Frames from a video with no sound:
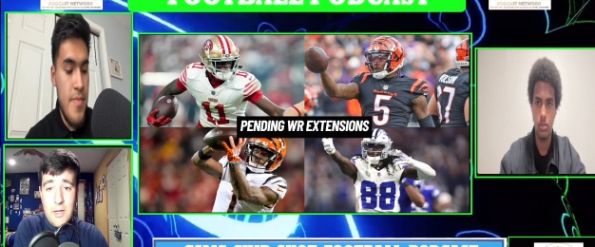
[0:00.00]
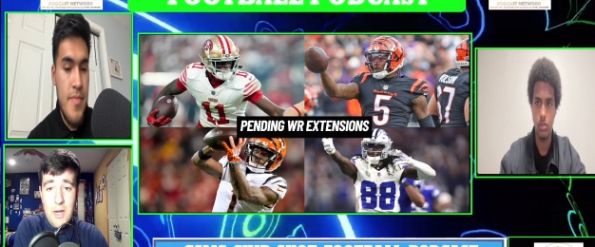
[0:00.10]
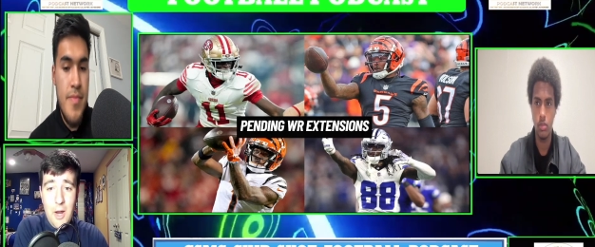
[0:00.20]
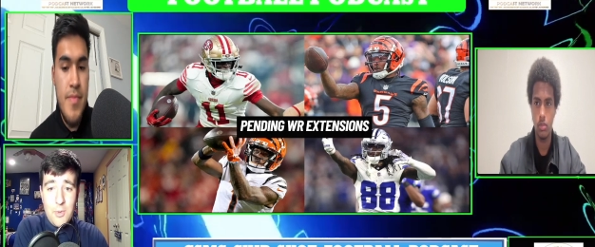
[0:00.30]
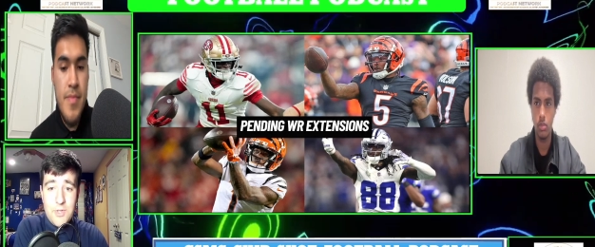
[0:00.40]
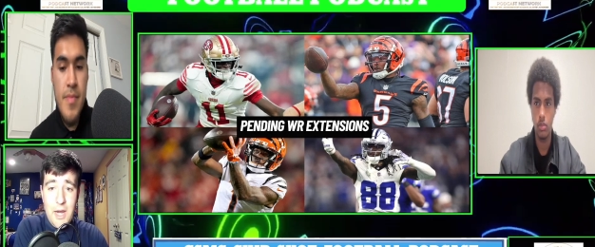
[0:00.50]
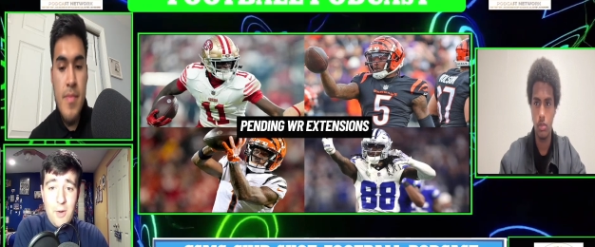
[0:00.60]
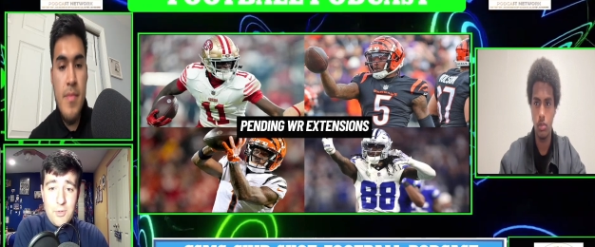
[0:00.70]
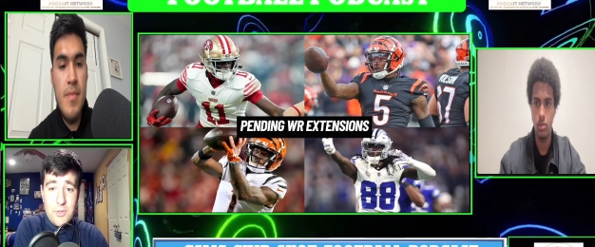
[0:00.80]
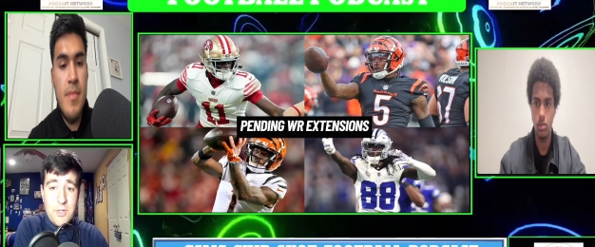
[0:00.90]
Speaker 1: I would say I
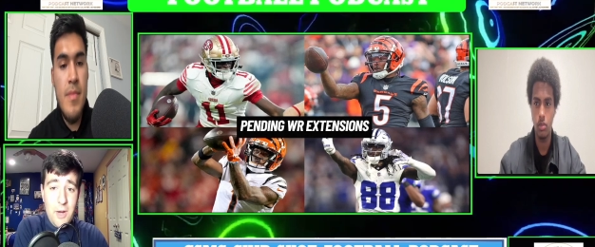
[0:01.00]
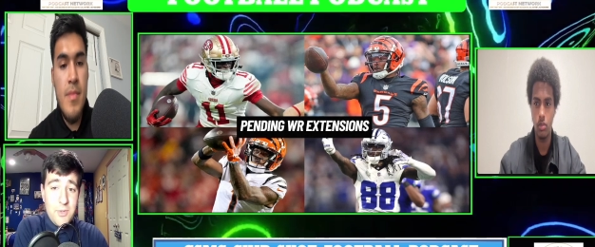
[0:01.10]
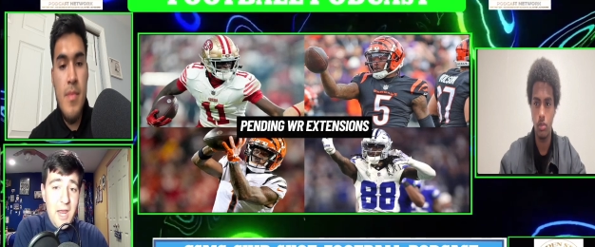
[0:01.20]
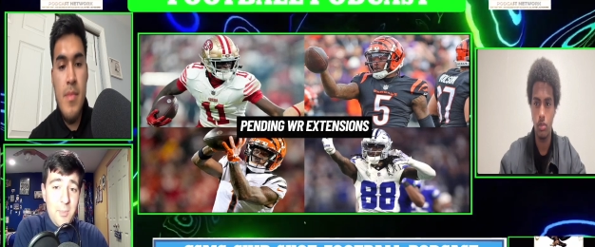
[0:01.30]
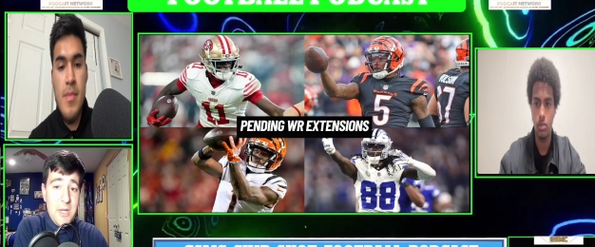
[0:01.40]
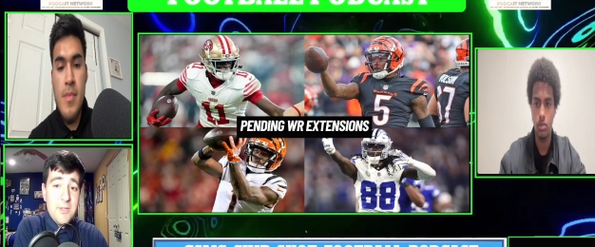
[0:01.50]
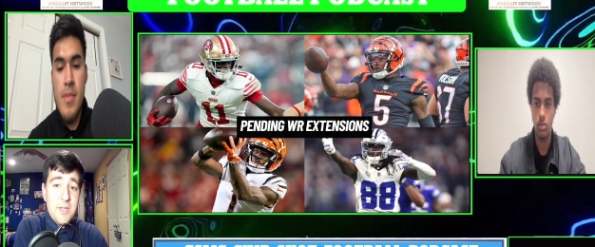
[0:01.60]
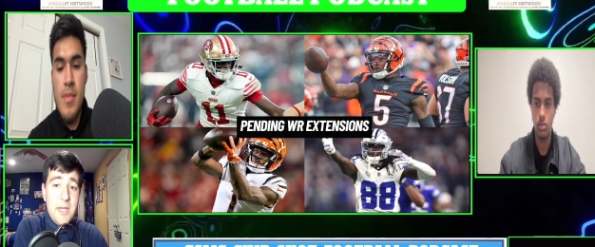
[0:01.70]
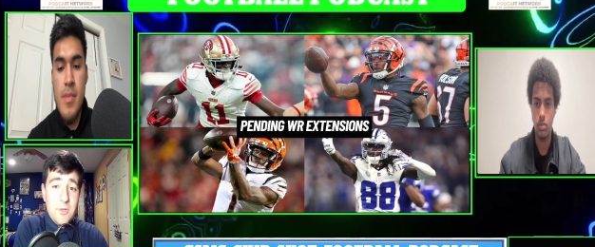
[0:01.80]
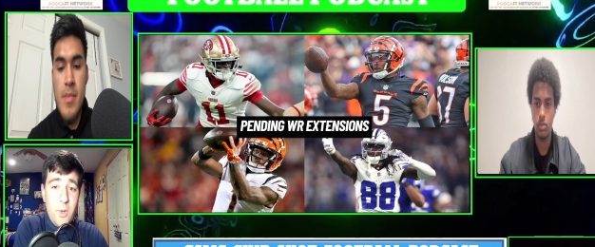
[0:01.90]
was I was happy to see
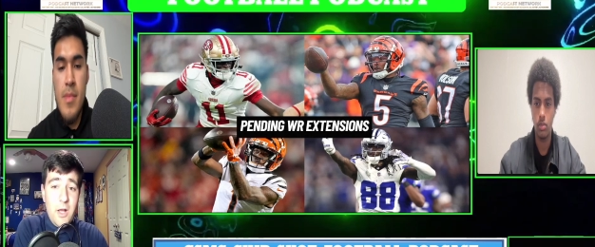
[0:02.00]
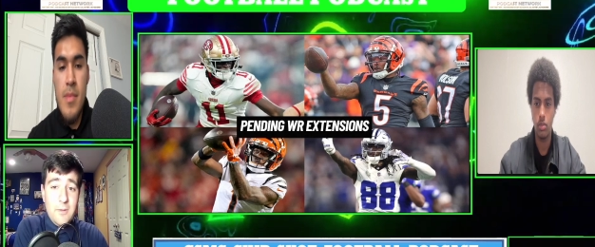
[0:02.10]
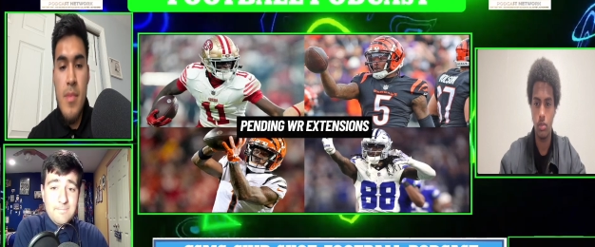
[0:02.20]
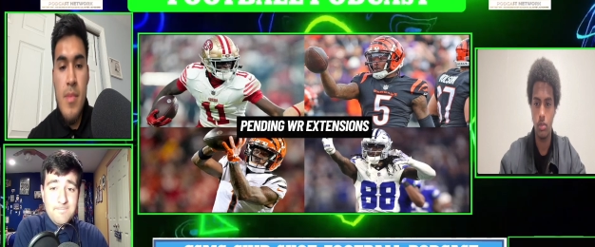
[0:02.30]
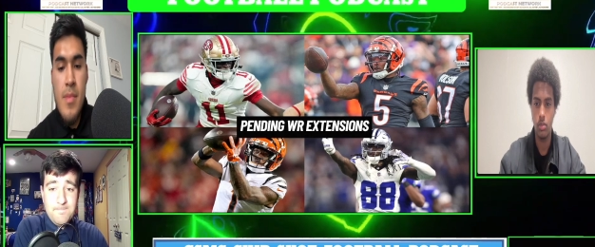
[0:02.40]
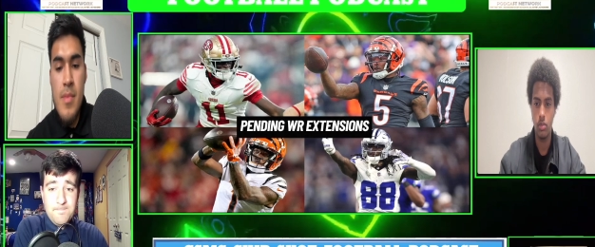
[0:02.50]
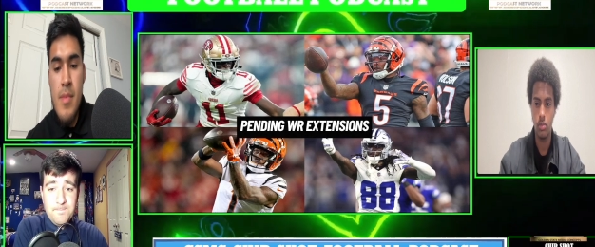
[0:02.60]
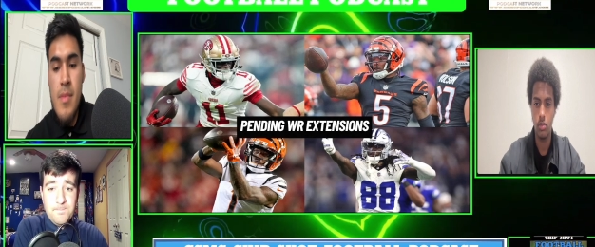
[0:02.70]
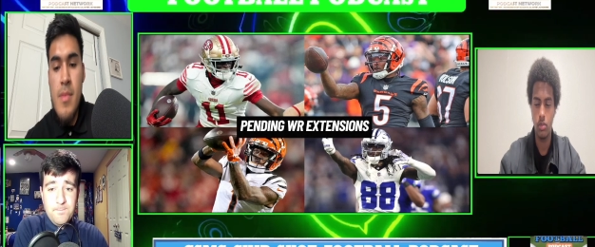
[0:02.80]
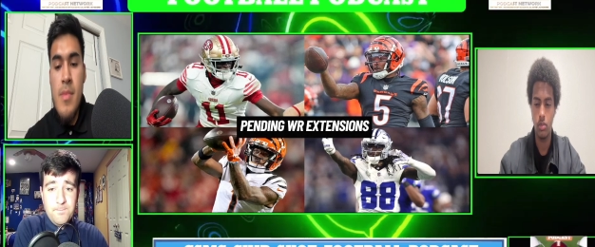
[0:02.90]
as well.
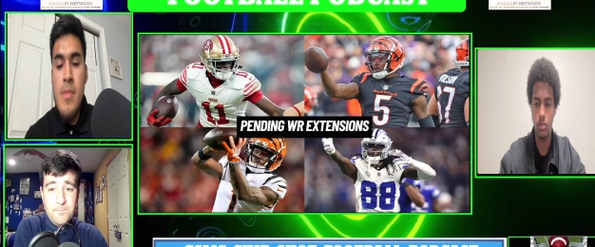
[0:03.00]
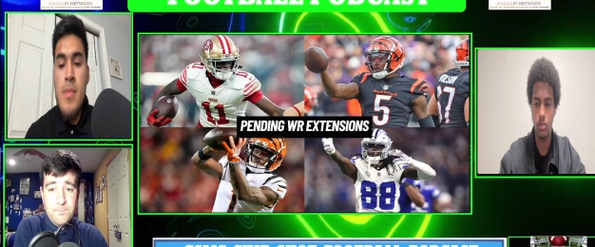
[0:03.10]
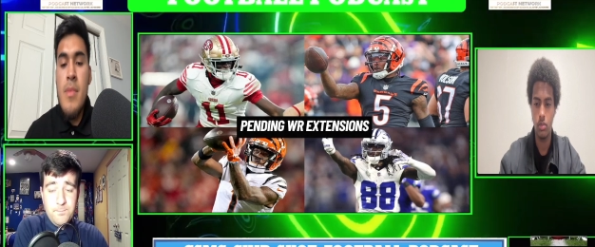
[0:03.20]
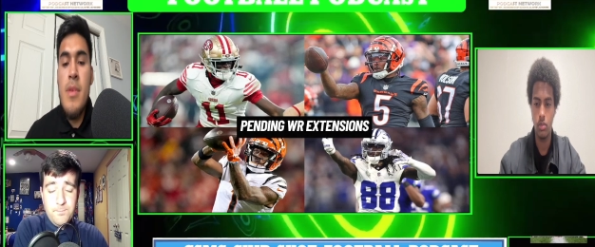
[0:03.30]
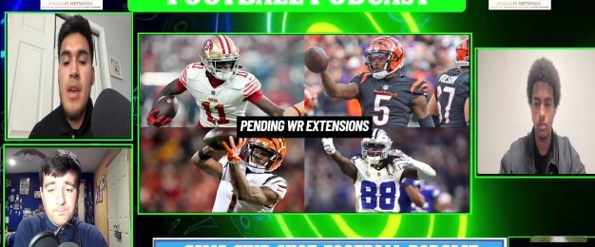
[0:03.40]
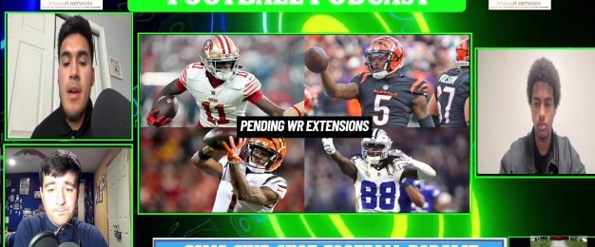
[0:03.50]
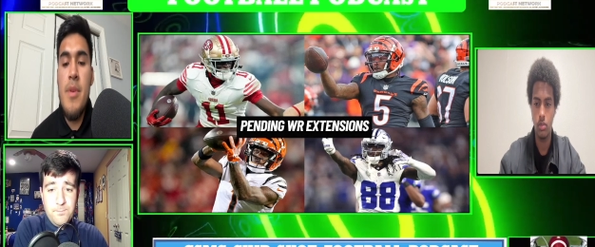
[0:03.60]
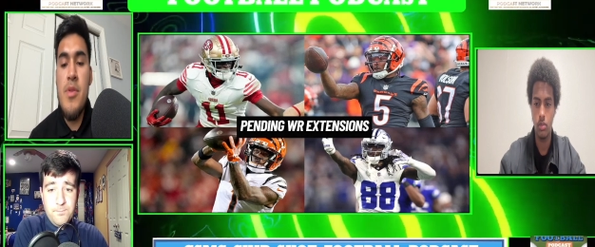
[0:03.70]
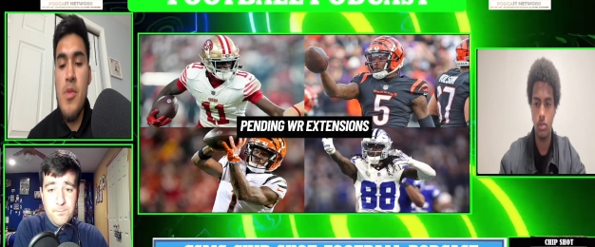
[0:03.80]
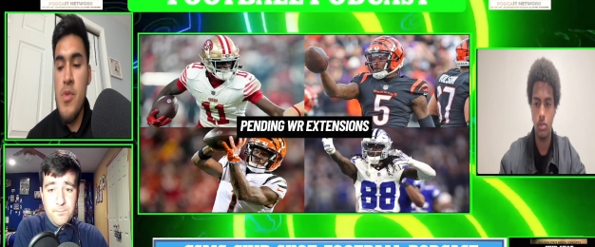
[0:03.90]
Speaker 2: Yeah, I
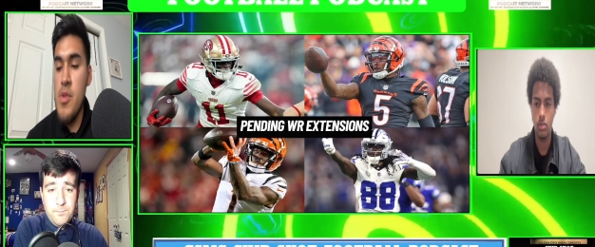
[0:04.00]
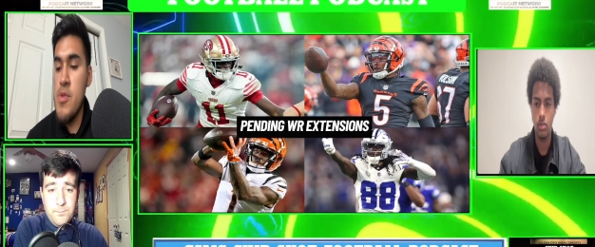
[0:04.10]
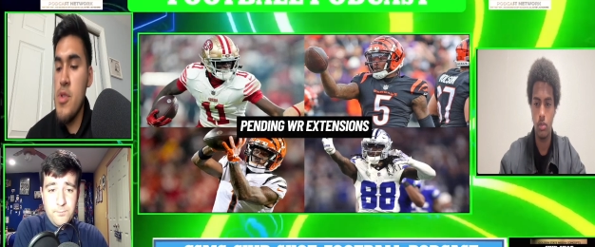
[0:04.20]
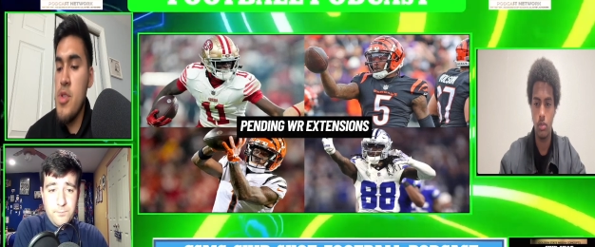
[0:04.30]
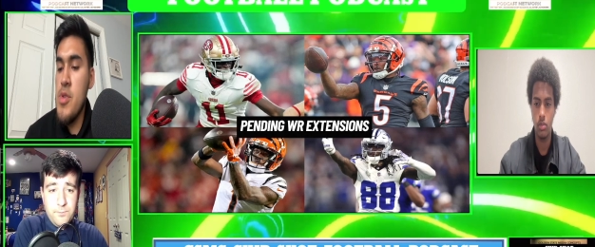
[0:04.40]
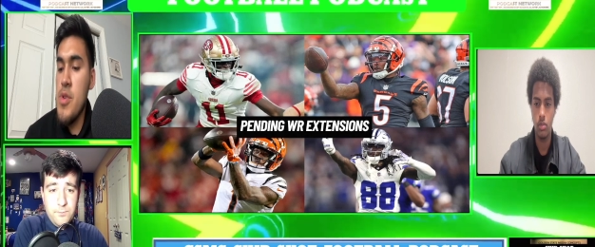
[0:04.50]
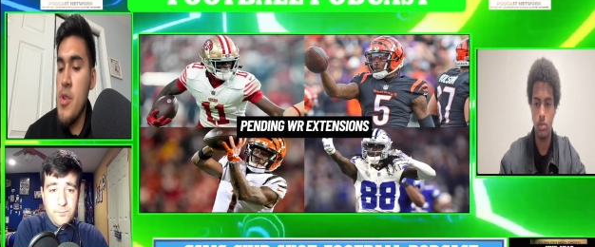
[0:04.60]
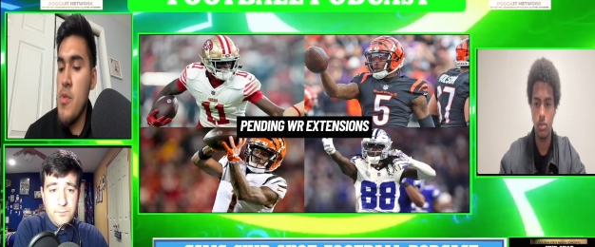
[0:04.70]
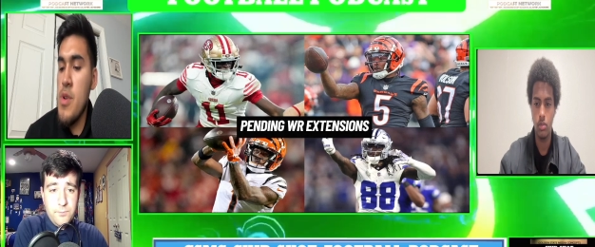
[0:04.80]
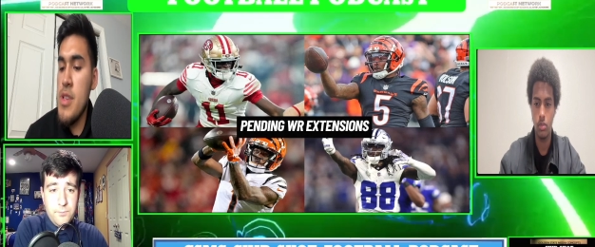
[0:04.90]
mean, th- those are two
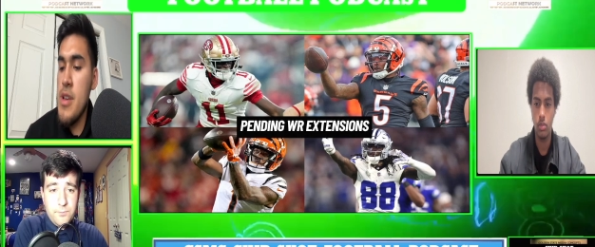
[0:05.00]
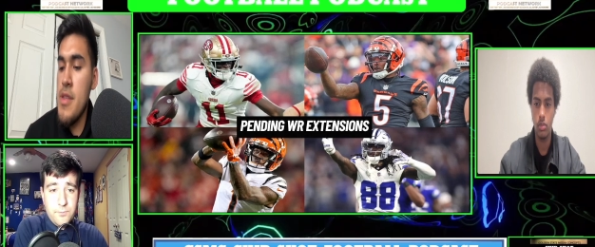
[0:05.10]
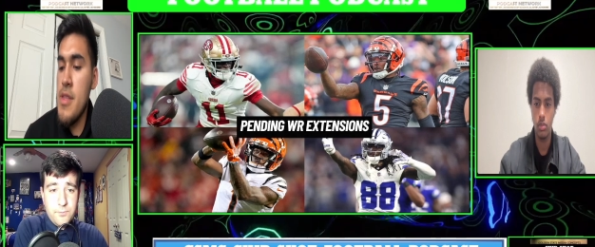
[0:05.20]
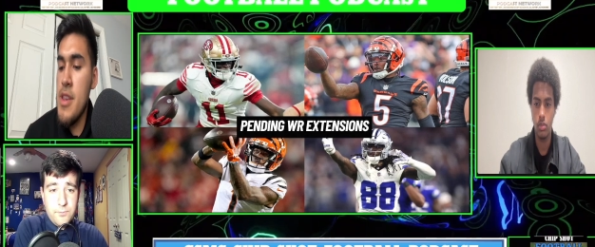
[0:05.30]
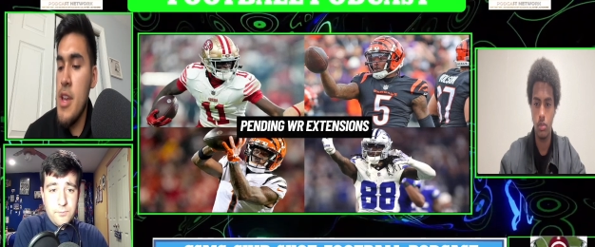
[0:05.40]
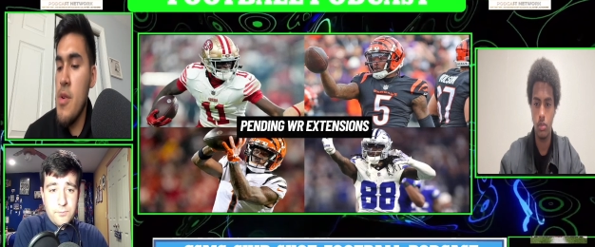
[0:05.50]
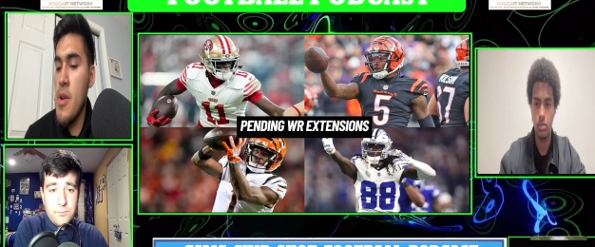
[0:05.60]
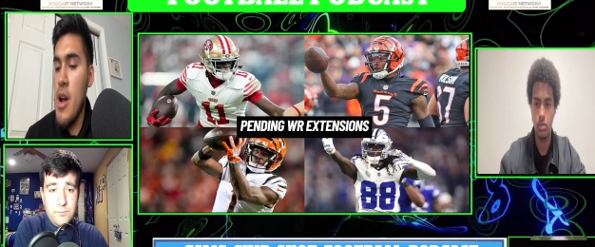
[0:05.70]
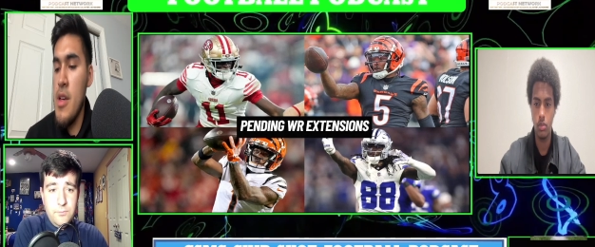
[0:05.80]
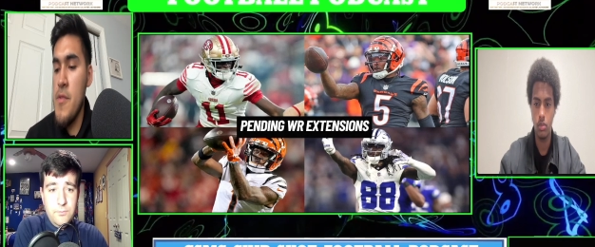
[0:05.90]
good ones. Uh, the Nico
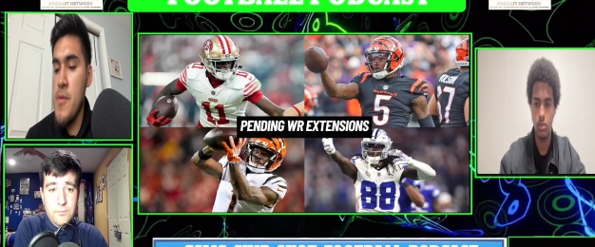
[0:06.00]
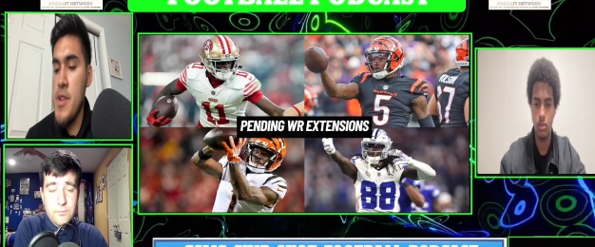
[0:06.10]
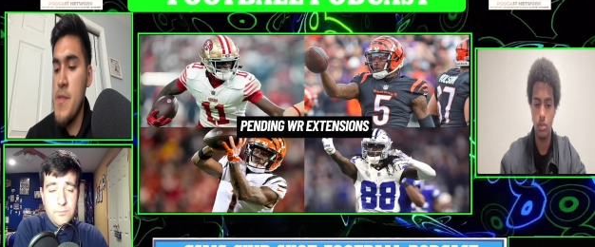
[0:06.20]
Collins one